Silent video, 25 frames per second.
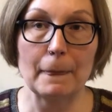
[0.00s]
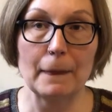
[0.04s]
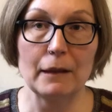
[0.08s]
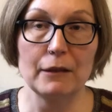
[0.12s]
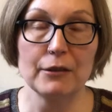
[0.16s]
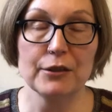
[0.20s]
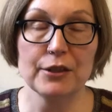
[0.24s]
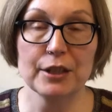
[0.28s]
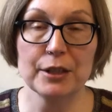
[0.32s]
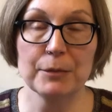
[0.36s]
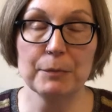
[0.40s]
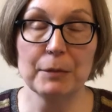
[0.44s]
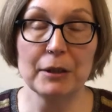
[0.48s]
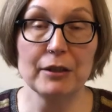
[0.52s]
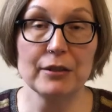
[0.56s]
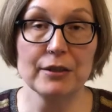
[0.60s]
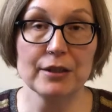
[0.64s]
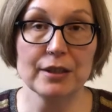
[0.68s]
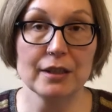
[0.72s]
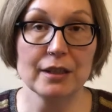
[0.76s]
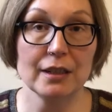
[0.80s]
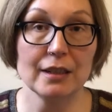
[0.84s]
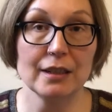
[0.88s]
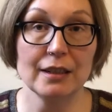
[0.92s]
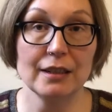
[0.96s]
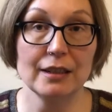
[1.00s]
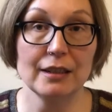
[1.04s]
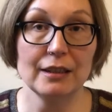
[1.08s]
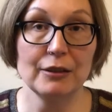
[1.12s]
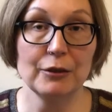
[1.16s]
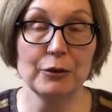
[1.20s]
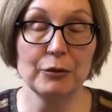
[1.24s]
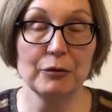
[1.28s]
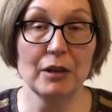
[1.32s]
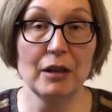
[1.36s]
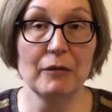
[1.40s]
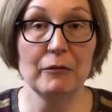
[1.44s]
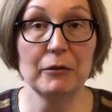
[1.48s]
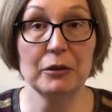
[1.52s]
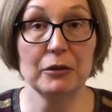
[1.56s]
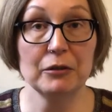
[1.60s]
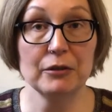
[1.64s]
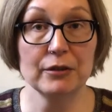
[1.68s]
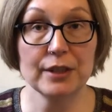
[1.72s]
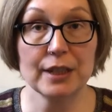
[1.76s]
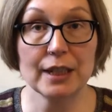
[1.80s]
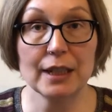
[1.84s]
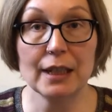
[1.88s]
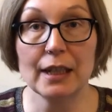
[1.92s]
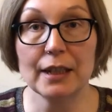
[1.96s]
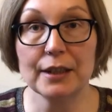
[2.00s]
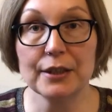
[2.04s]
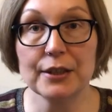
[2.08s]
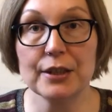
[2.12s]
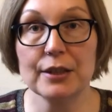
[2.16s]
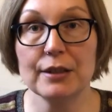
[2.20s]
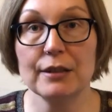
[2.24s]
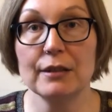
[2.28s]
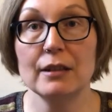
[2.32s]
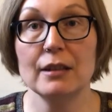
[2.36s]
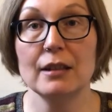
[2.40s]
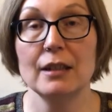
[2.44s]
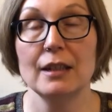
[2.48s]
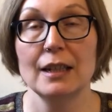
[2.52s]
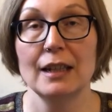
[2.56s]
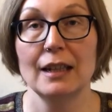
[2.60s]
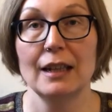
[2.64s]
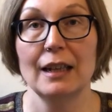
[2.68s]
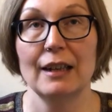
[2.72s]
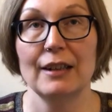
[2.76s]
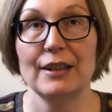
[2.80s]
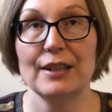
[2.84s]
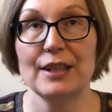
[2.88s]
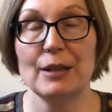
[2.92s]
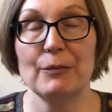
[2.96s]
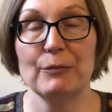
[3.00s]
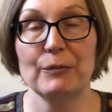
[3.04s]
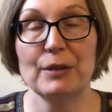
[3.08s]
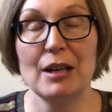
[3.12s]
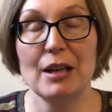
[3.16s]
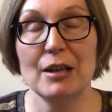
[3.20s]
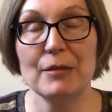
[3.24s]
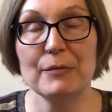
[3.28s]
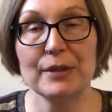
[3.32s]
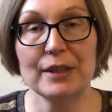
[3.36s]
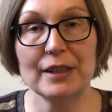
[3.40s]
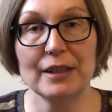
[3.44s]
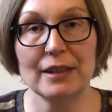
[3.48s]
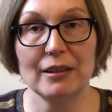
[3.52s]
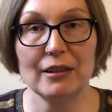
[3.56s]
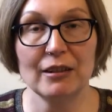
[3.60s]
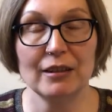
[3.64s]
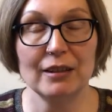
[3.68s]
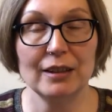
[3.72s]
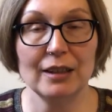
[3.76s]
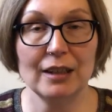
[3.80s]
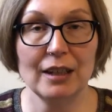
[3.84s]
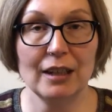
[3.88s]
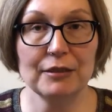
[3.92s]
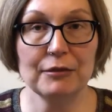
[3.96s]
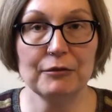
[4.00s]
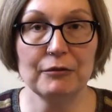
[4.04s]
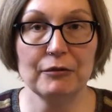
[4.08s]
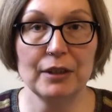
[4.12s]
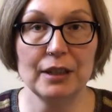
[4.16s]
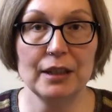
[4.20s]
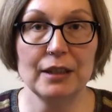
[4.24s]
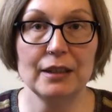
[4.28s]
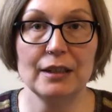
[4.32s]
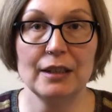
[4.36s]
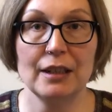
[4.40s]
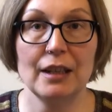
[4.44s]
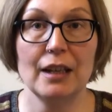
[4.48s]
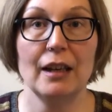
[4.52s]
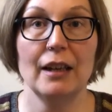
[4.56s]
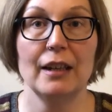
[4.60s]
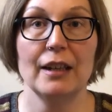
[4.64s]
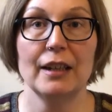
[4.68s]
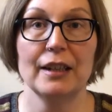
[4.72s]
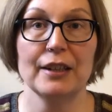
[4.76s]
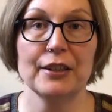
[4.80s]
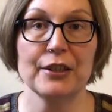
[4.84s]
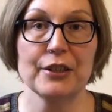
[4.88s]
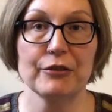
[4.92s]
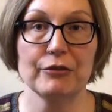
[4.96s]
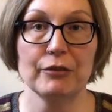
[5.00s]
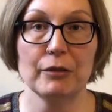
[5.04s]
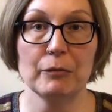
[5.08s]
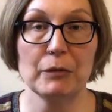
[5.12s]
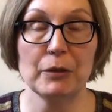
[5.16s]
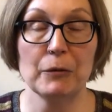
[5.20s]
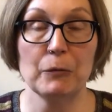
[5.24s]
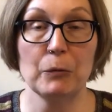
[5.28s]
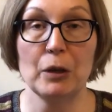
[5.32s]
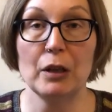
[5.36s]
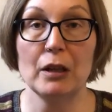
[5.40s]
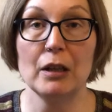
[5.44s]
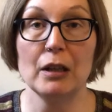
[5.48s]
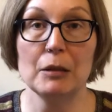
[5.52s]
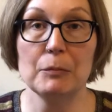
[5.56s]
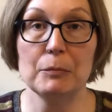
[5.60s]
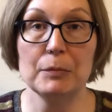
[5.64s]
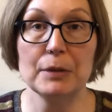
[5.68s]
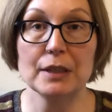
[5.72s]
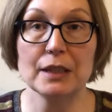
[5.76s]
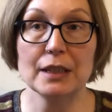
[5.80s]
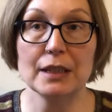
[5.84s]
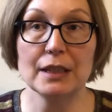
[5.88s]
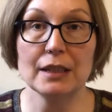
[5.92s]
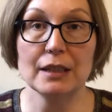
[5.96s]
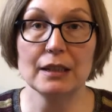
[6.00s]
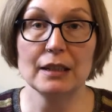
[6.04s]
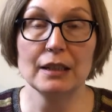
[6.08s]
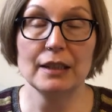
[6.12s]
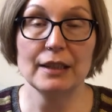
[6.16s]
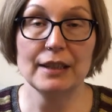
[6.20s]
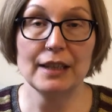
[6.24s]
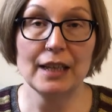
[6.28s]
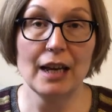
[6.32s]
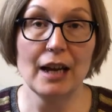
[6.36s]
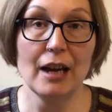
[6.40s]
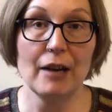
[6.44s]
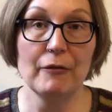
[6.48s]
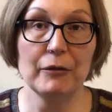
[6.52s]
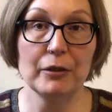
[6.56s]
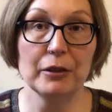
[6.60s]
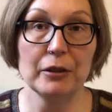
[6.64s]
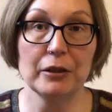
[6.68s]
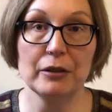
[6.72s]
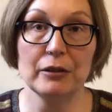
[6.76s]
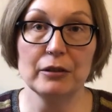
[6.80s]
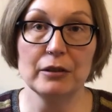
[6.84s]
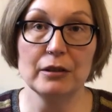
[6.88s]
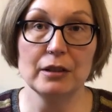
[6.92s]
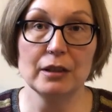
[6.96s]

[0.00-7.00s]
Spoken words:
just because they do have a good selection, sometimes they're not written extremely well, but they have a good,